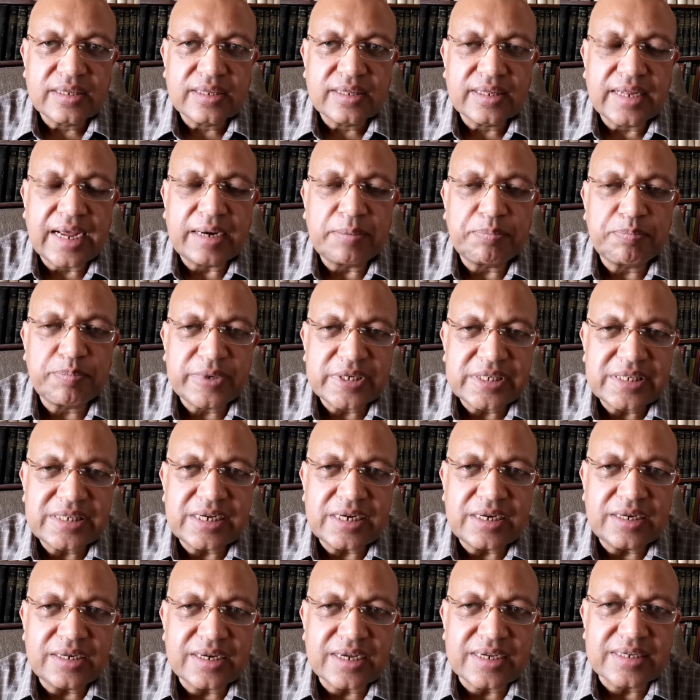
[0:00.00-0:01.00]
that
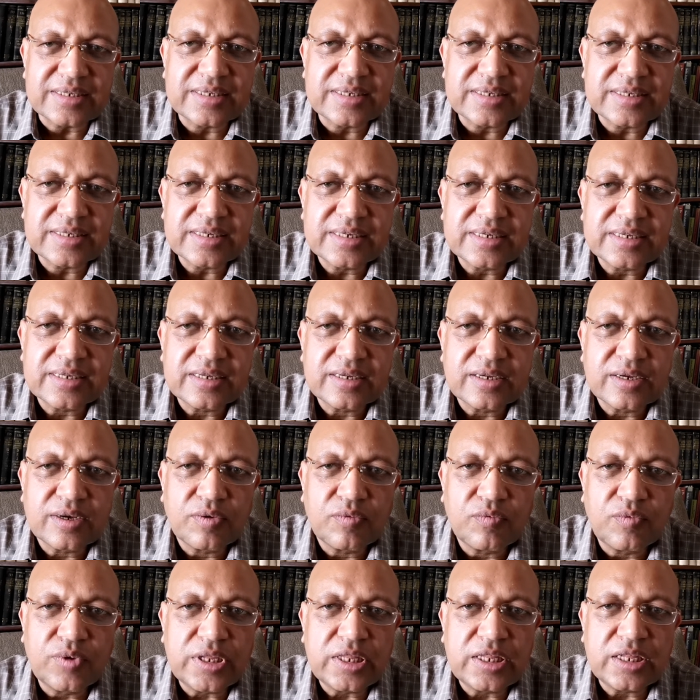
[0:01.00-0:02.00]
present us
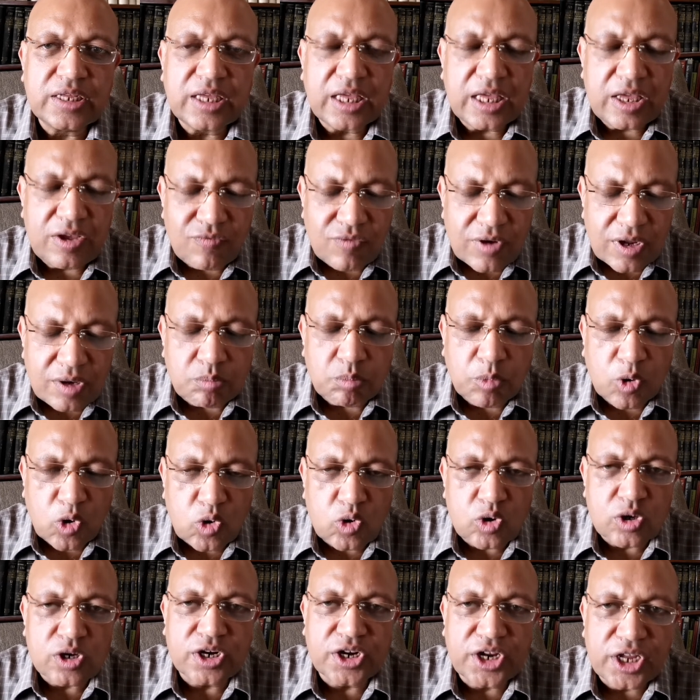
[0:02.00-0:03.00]
with even
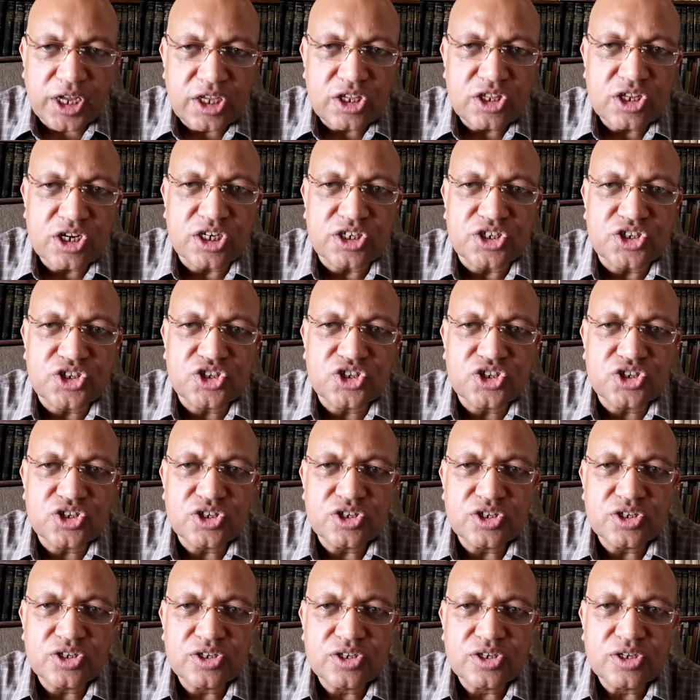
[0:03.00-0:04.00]
more dangerous
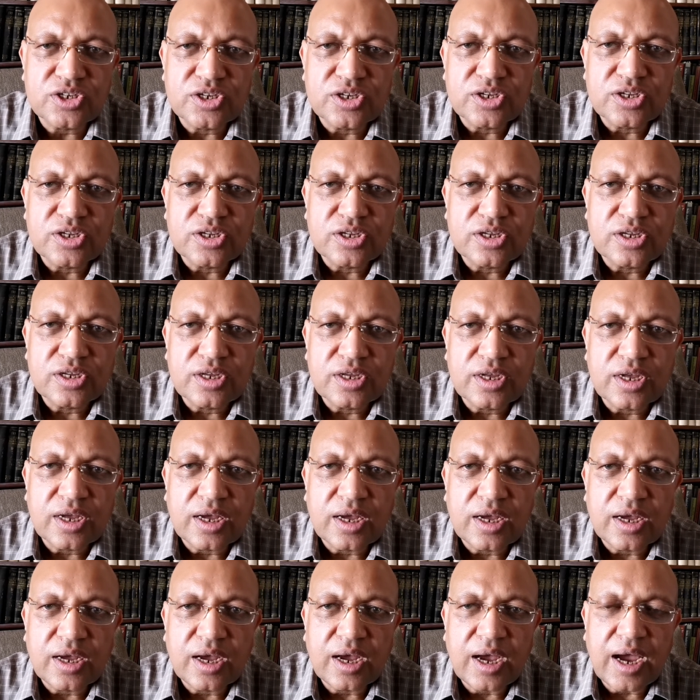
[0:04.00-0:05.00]

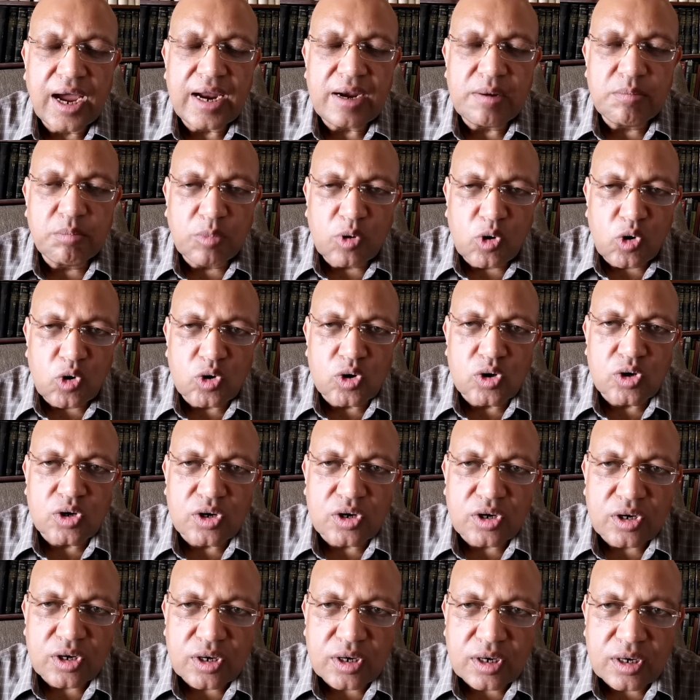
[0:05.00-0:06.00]
and more,
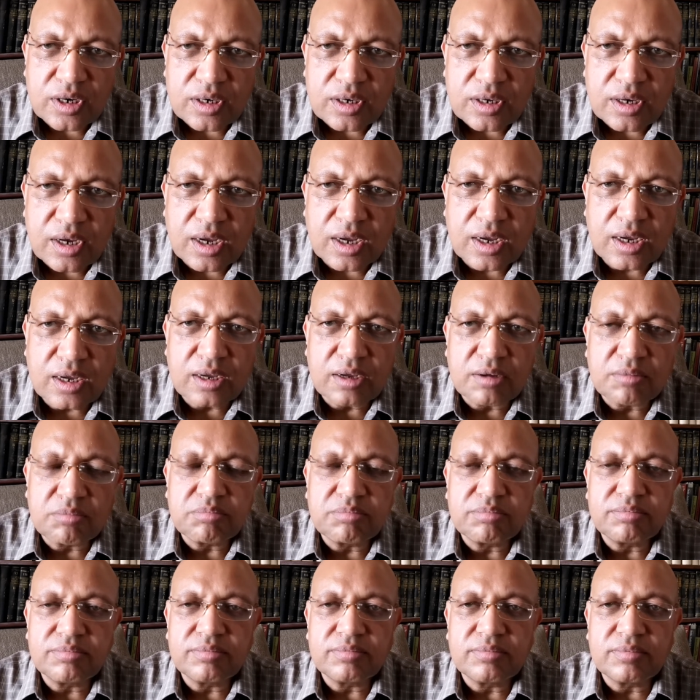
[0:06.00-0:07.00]
uh,
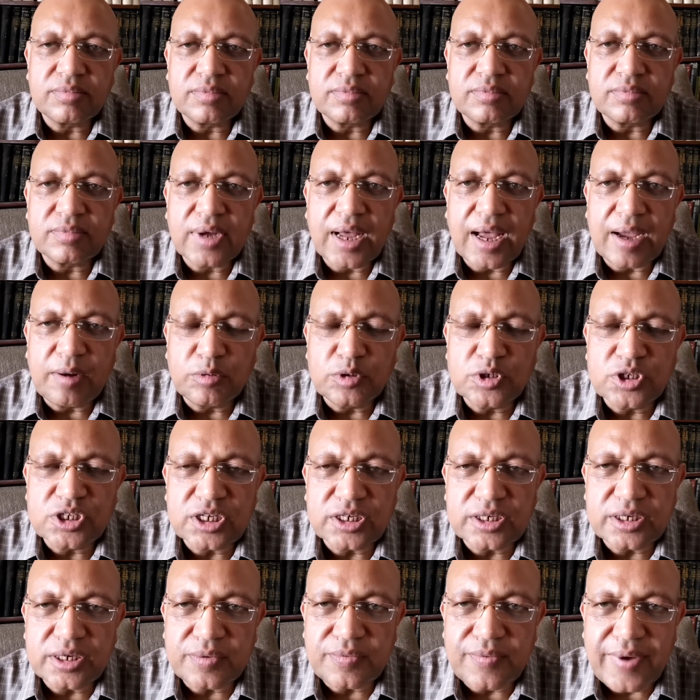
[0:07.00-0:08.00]
I would
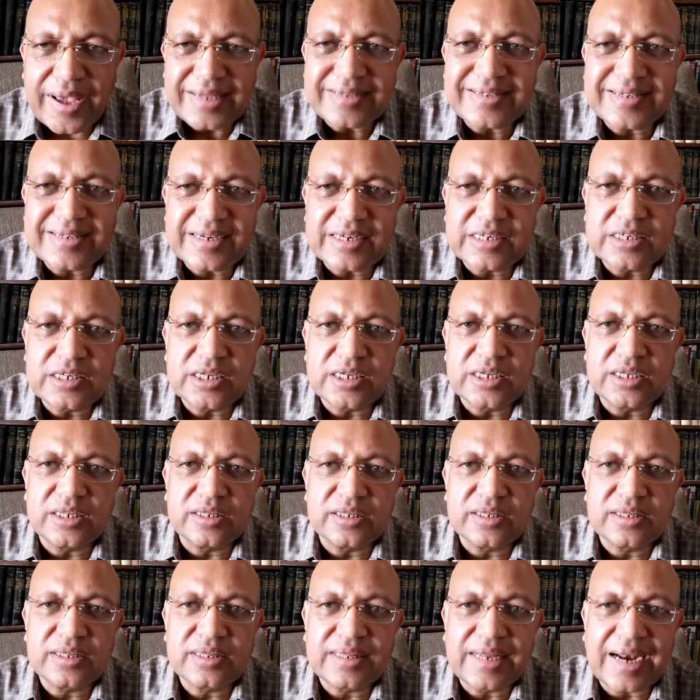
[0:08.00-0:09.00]
say,
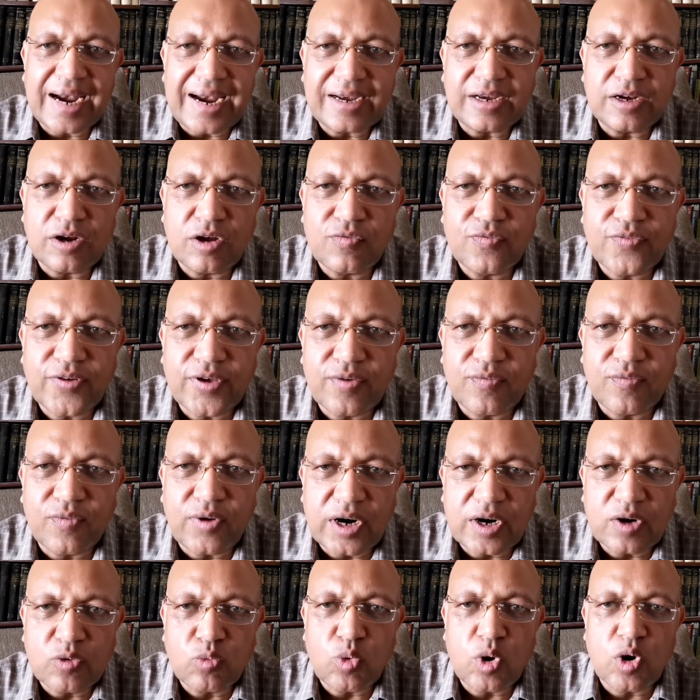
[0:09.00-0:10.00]
devastating threat of a
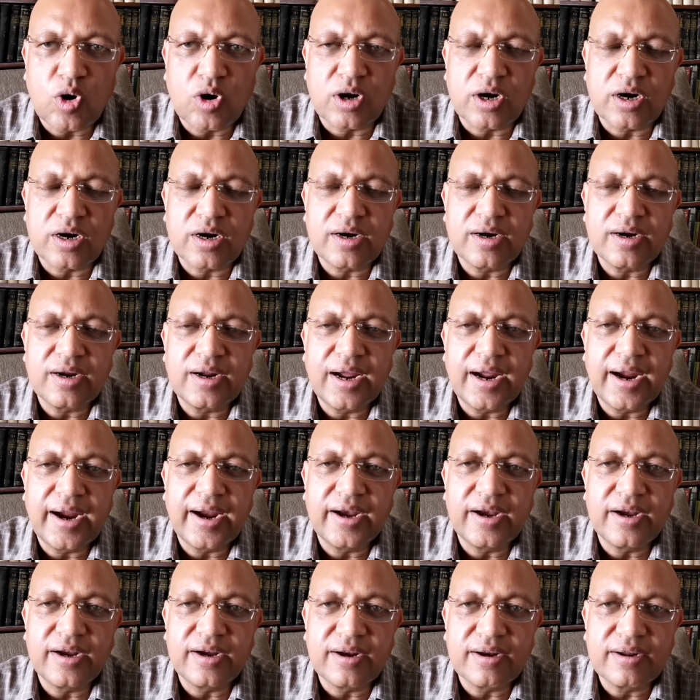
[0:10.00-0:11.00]
world war,
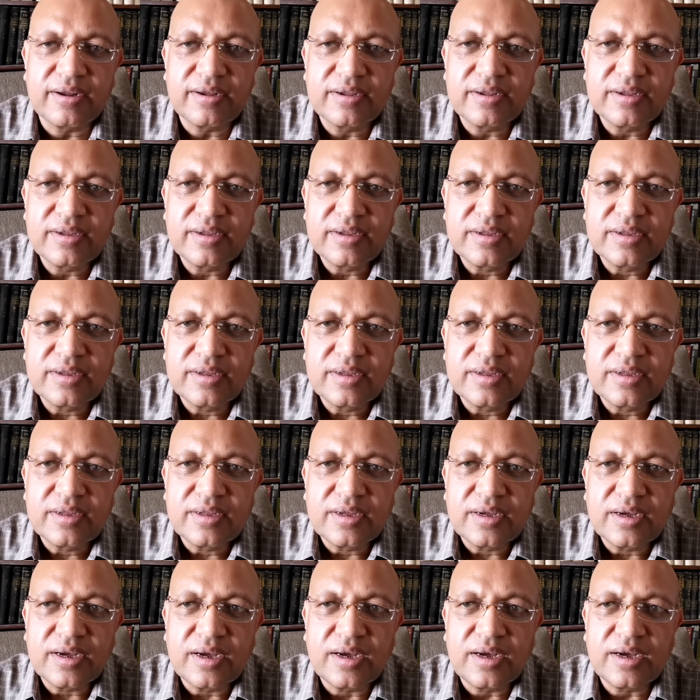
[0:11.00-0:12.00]
and
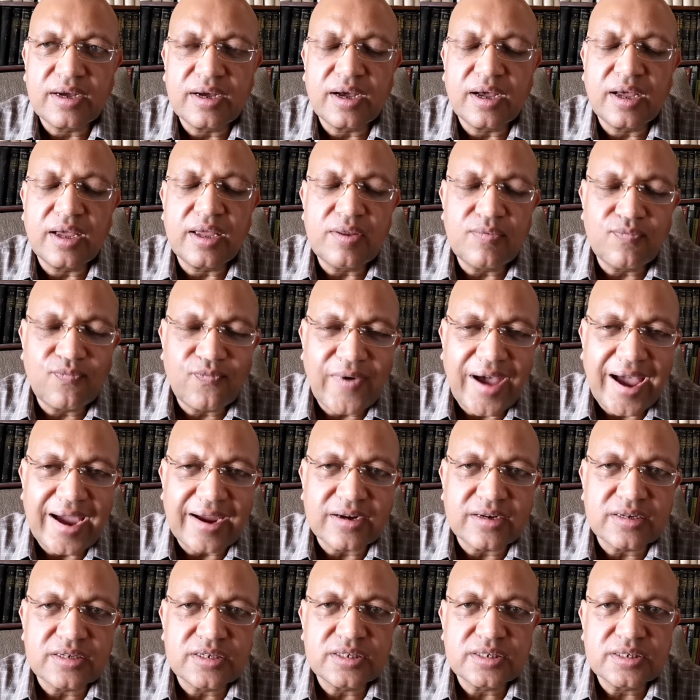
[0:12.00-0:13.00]
in
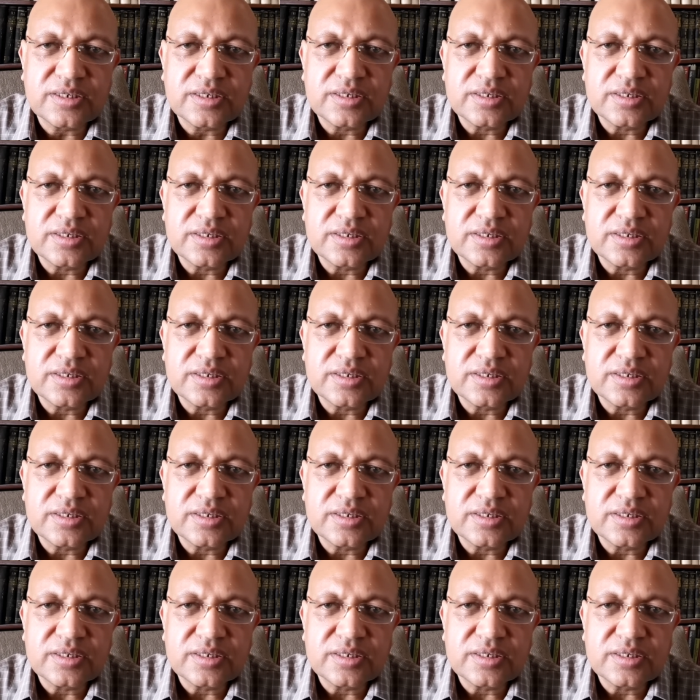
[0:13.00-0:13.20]
fact,